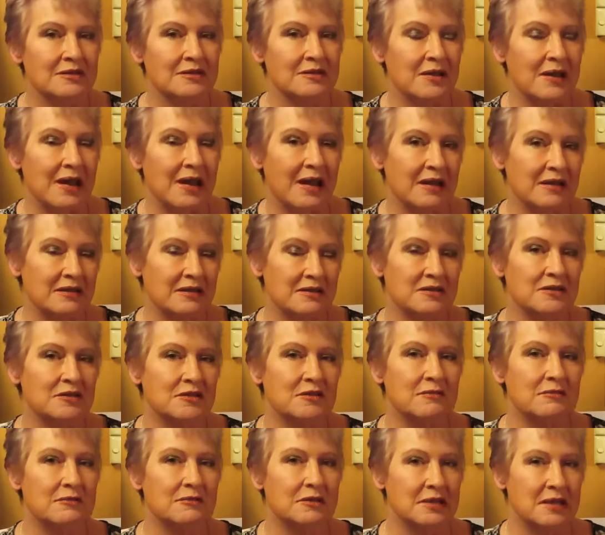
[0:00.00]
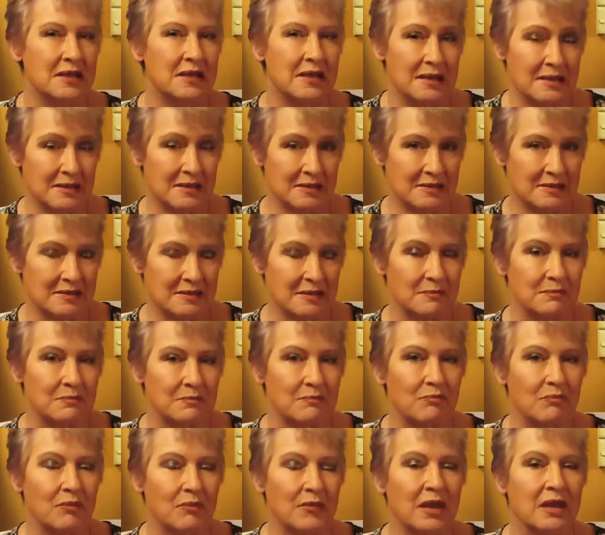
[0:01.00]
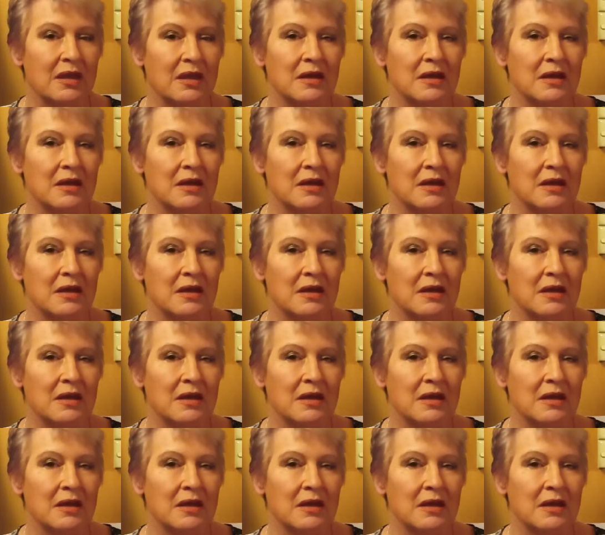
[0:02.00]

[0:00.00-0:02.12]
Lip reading: So as you release them,